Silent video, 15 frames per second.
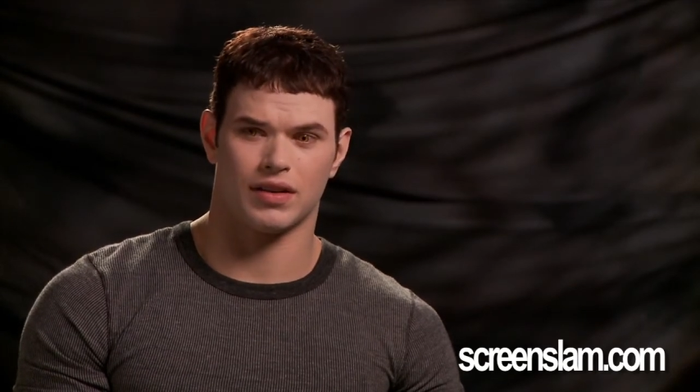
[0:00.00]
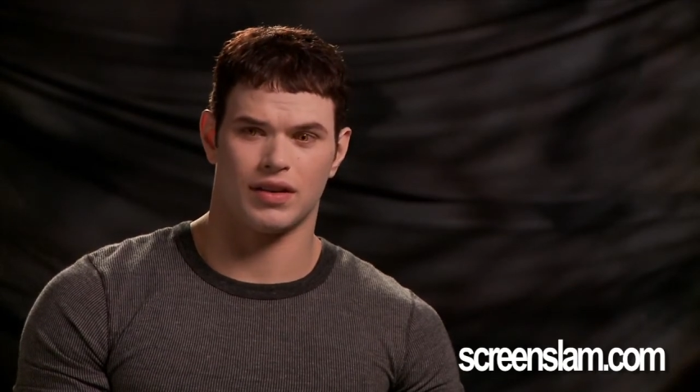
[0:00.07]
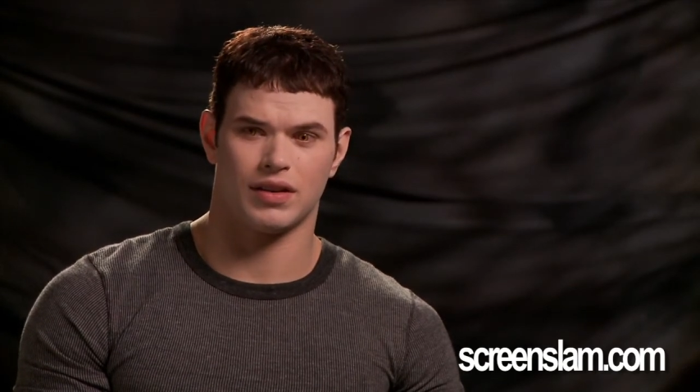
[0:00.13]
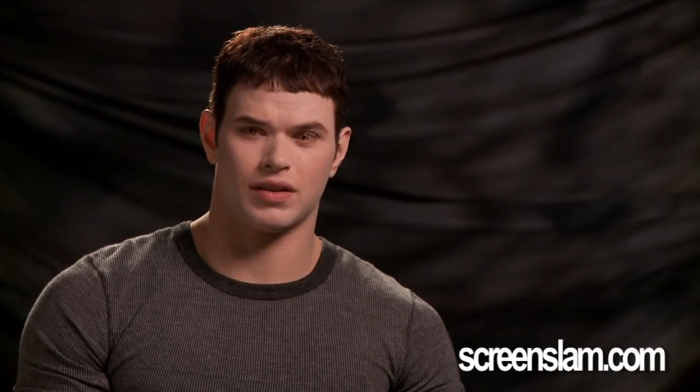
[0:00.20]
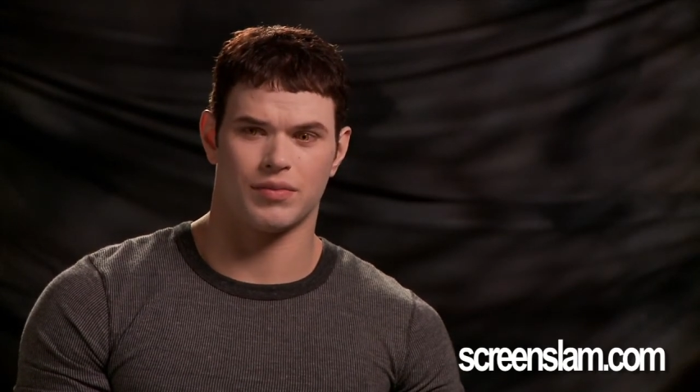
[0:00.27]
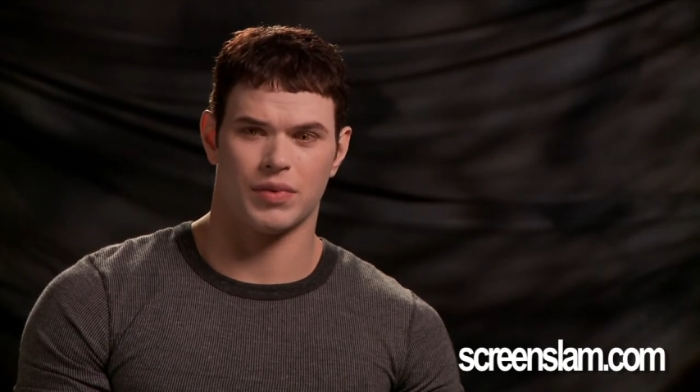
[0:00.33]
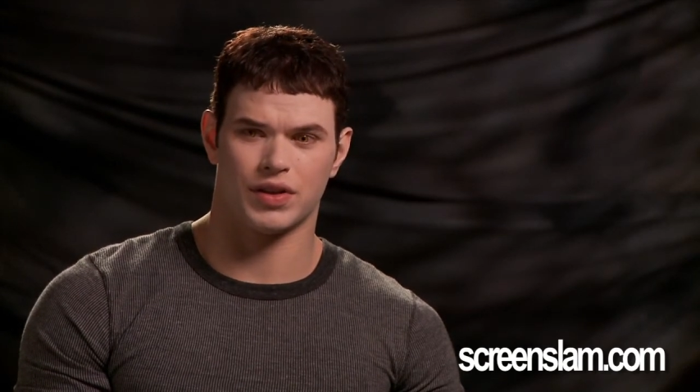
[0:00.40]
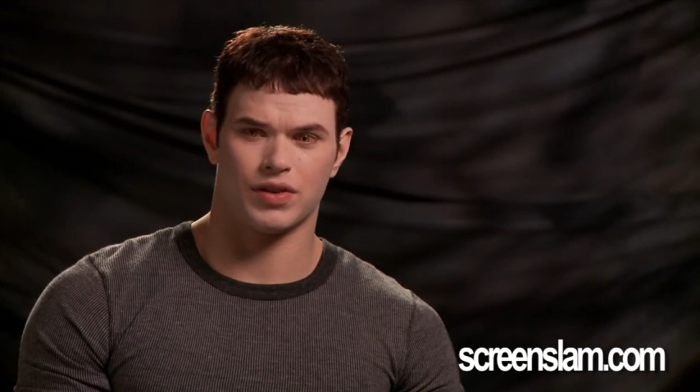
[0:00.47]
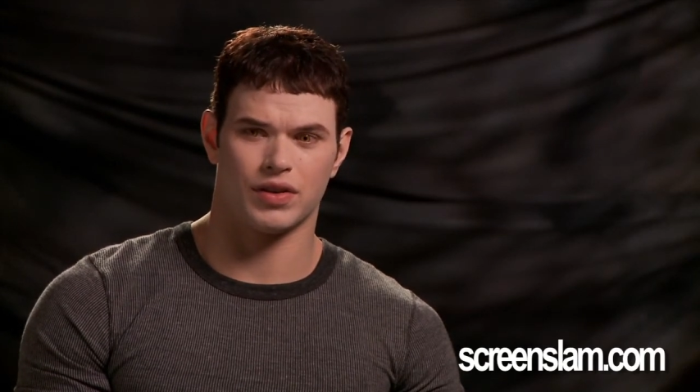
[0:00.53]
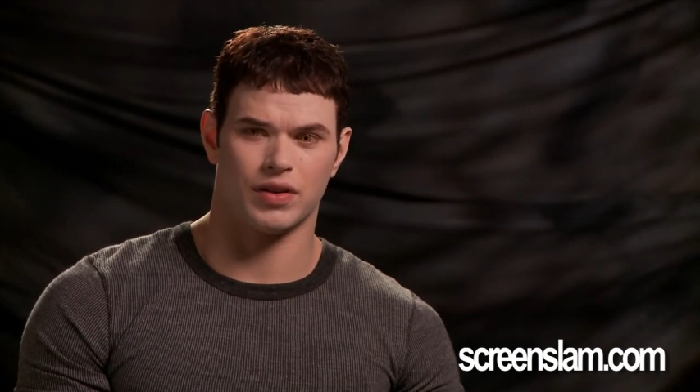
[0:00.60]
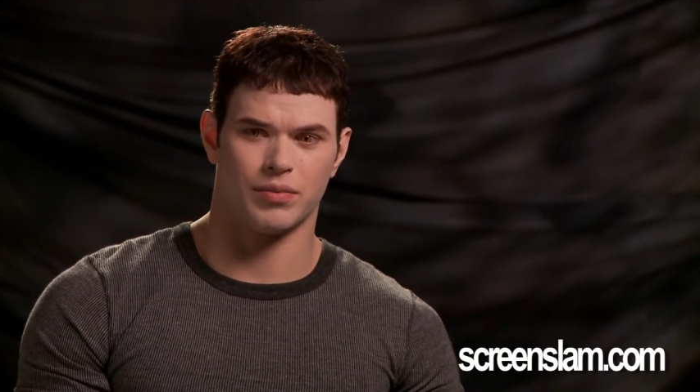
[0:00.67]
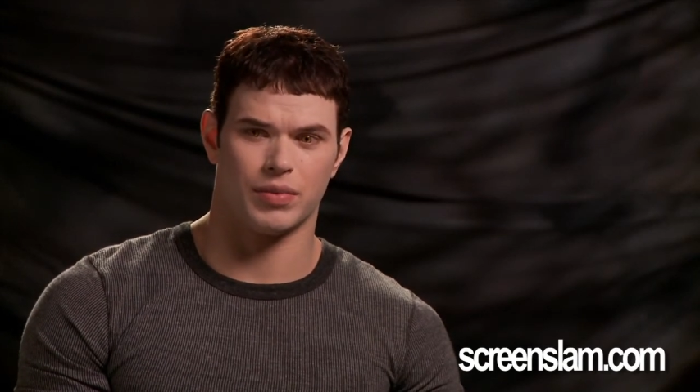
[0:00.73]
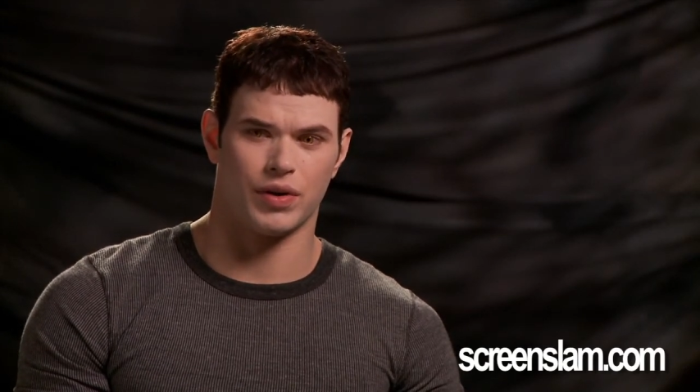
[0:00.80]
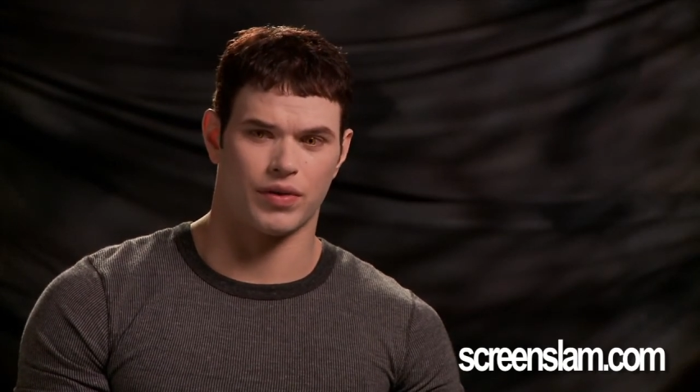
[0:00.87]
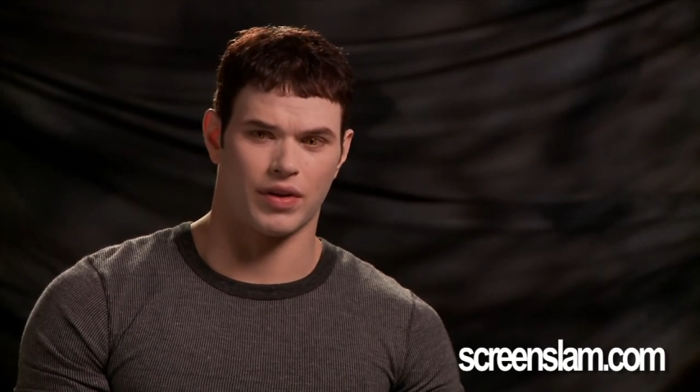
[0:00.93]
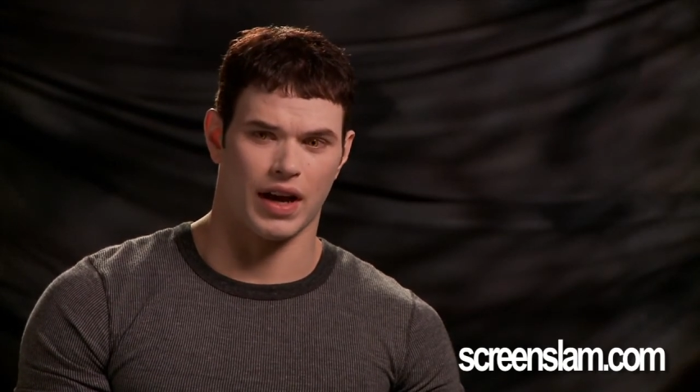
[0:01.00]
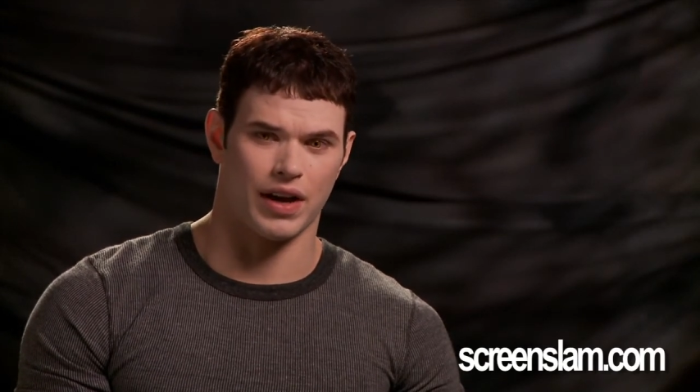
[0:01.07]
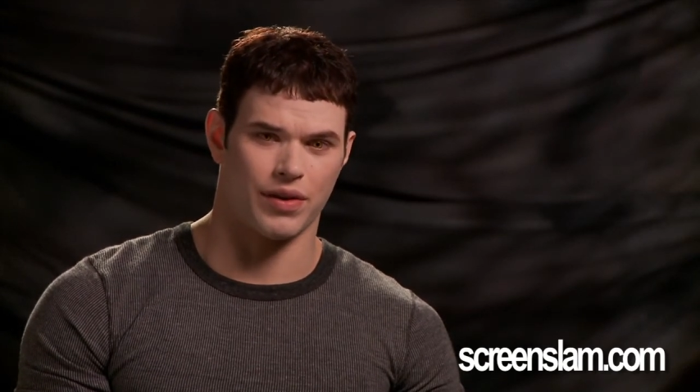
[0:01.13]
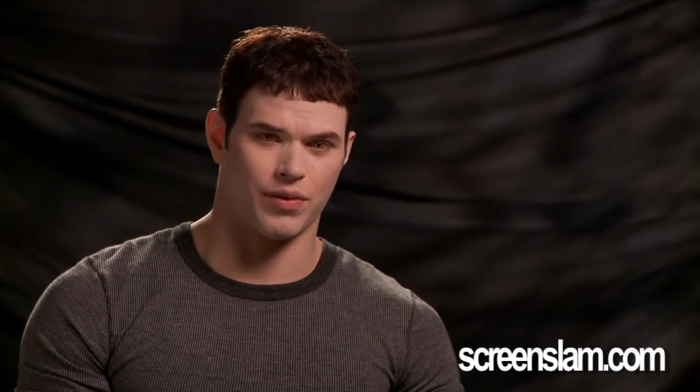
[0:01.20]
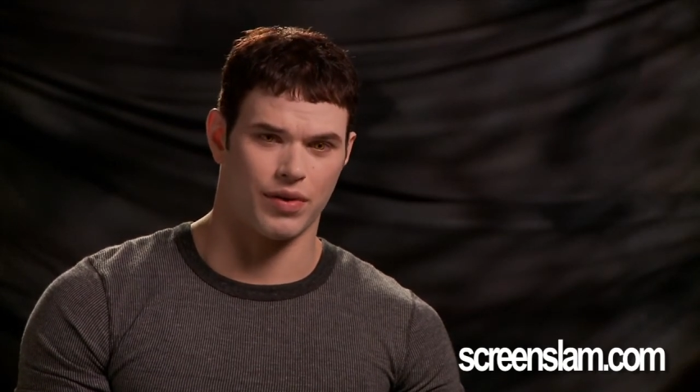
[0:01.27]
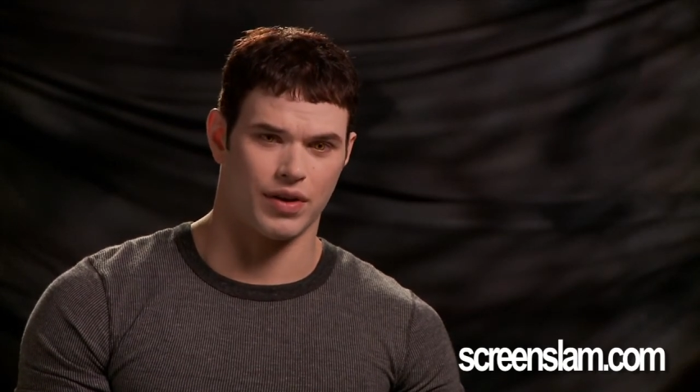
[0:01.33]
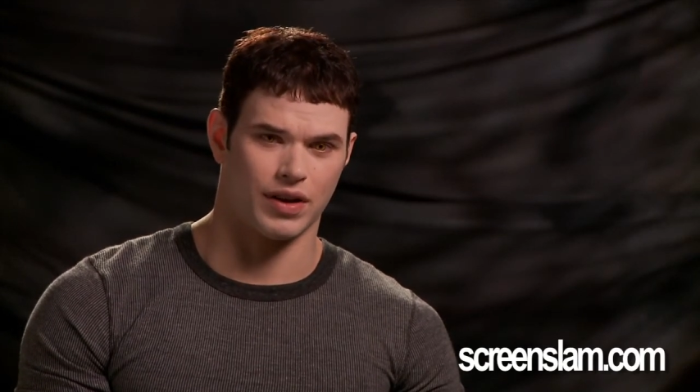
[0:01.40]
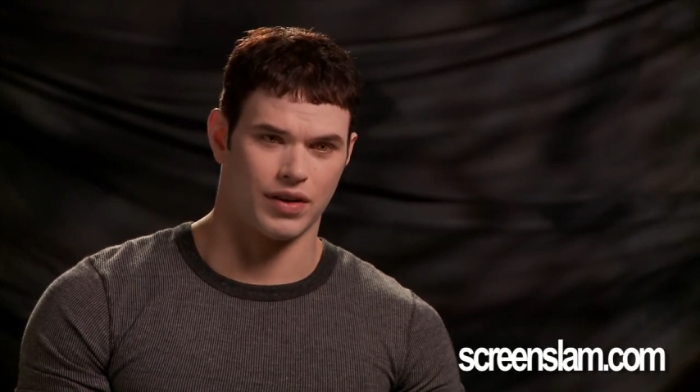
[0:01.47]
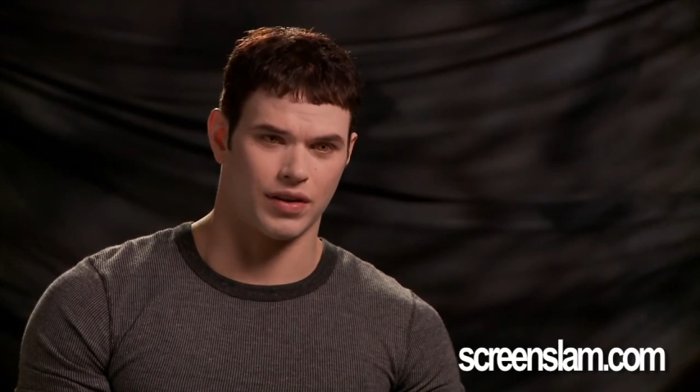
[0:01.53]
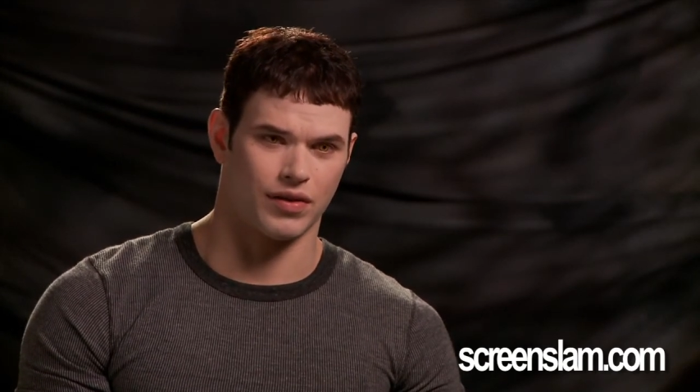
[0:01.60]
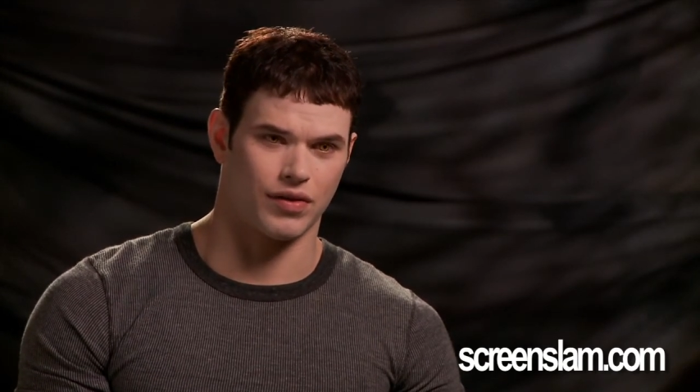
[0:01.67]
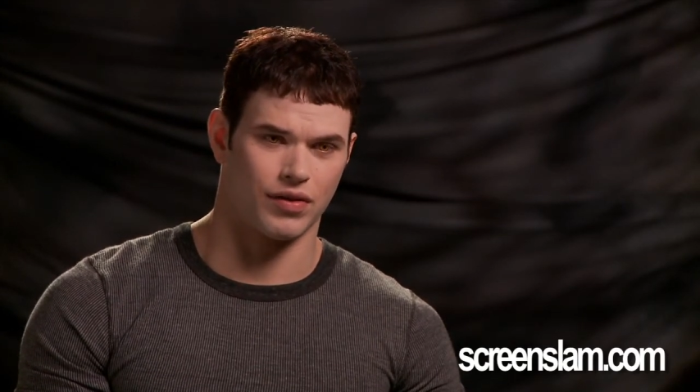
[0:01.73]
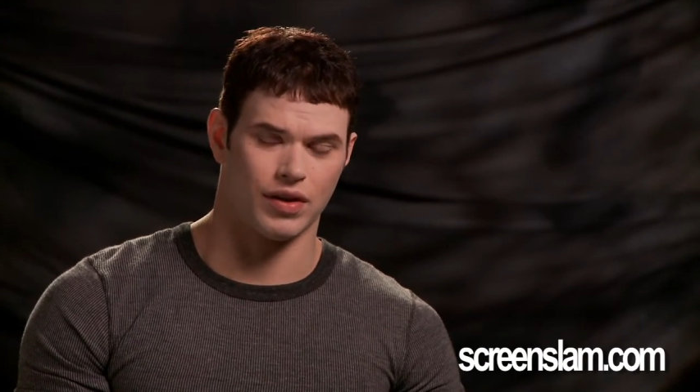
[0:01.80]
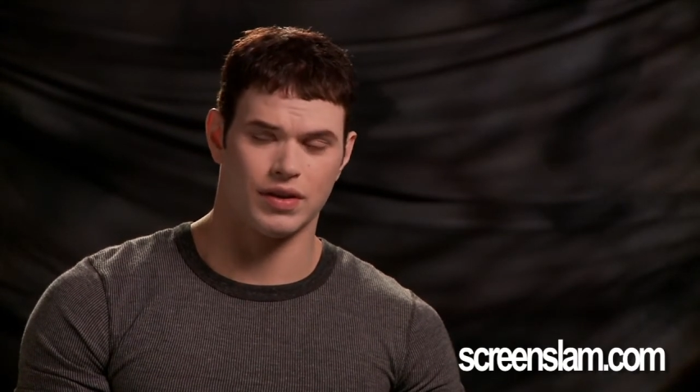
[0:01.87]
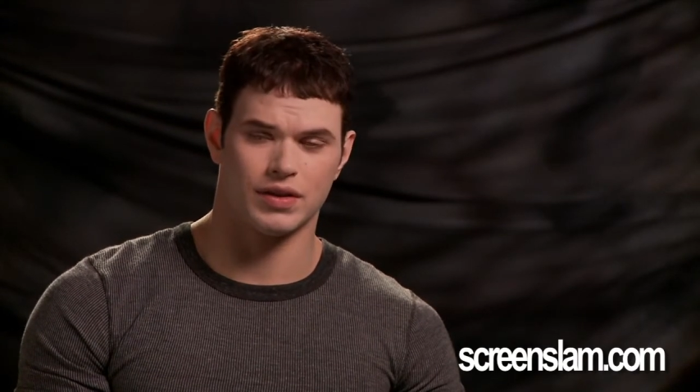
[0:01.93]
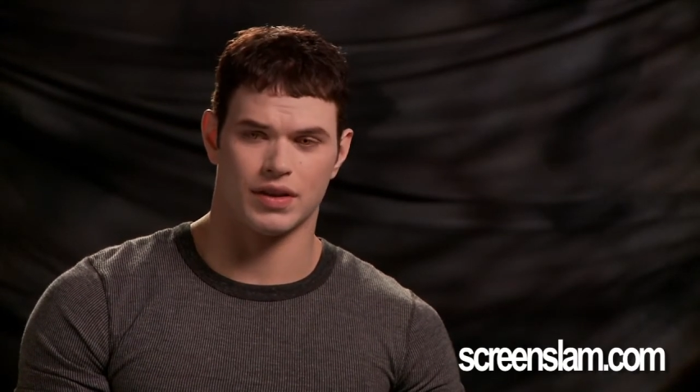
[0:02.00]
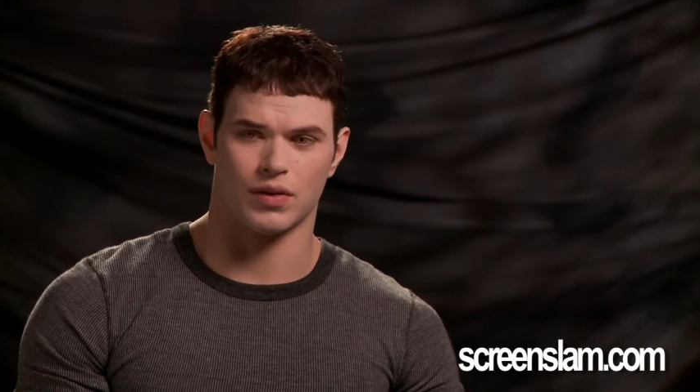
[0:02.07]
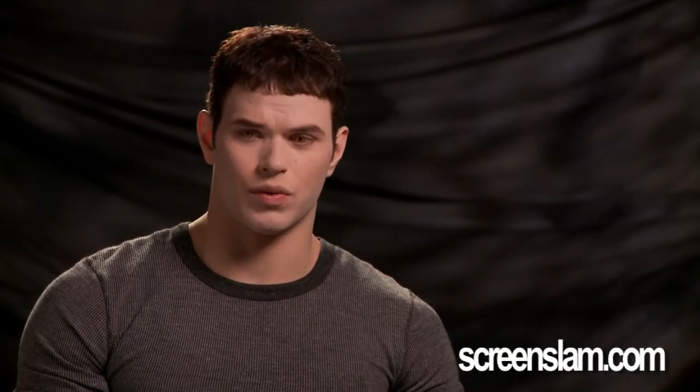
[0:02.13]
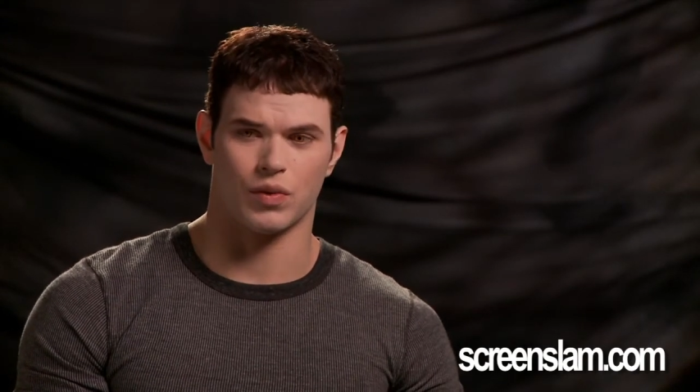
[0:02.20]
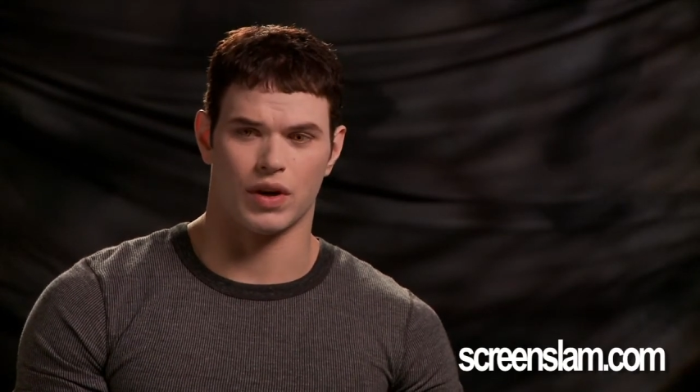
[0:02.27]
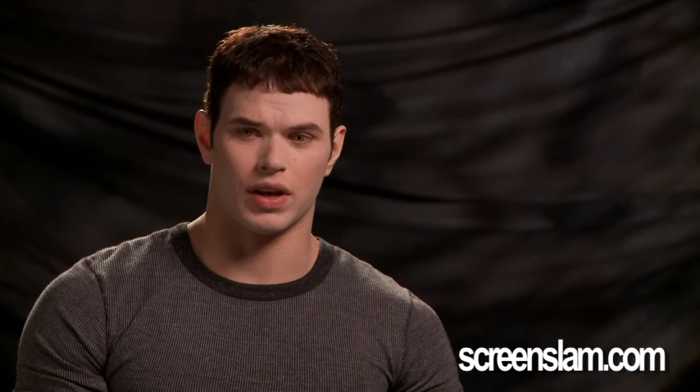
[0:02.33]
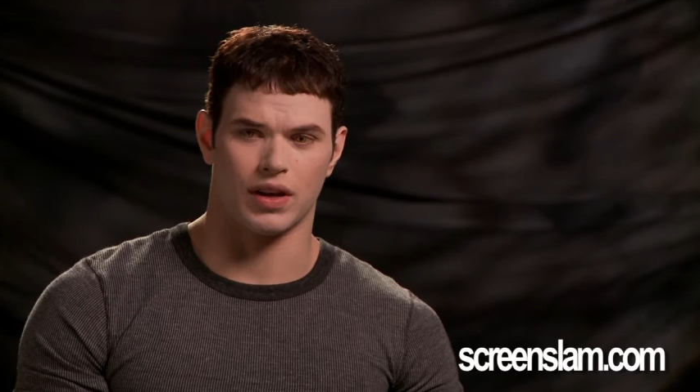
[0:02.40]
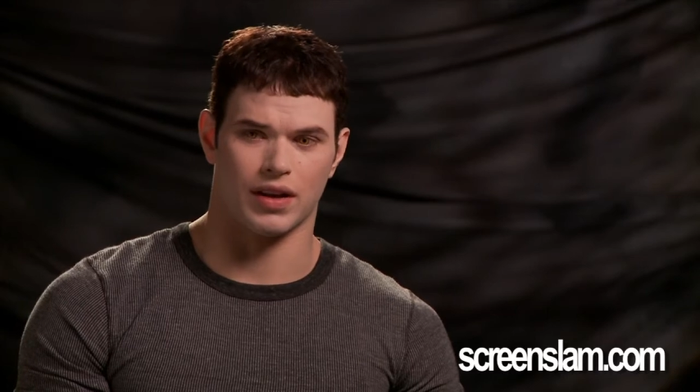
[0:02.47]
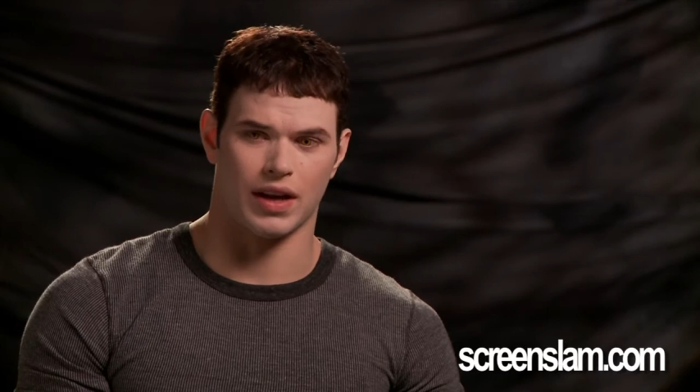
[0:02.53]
he's a mixture of both Catherine and Chris in a way.